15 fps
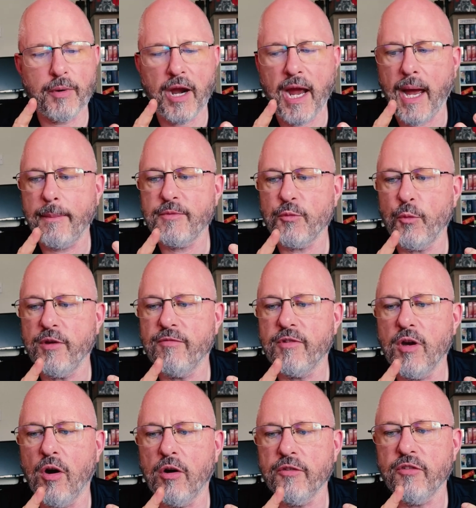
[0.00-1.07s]
perhaps we've
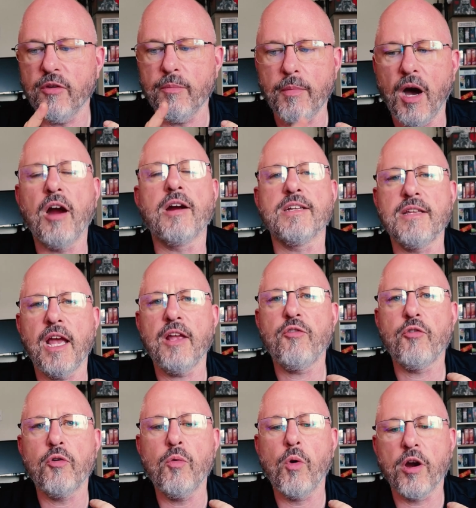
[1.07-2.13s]
got some
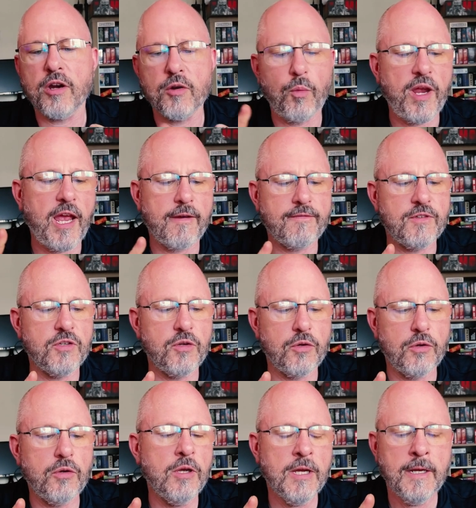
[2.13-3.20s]
architectural work we have to
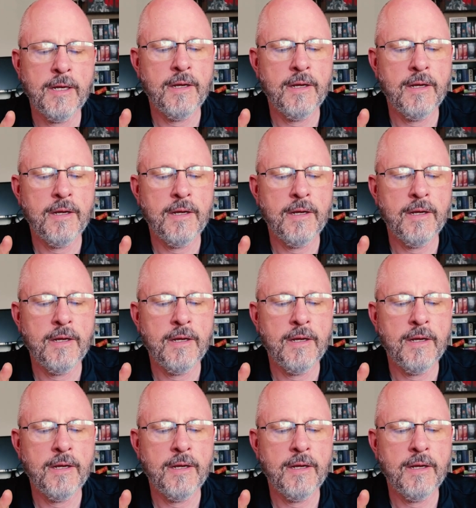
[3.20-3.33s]
do,